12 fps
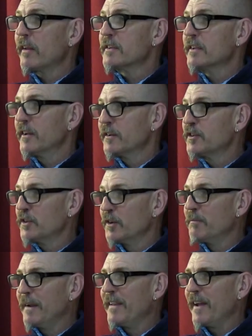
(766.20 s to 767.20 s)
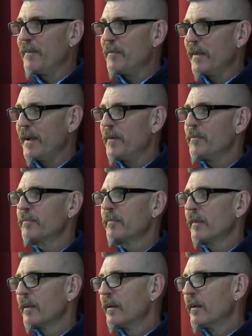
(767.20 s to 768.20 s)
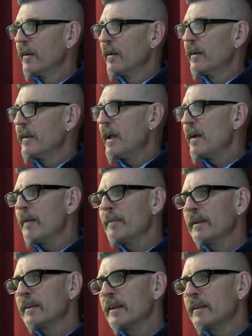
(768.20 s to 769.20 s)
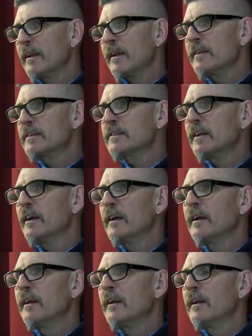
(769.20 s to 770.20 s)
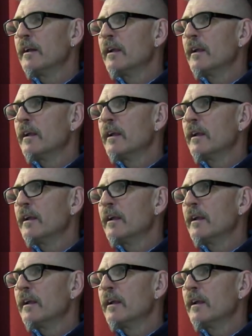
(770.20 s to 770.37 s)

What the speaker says: that shouldn't be there. I mean, it's an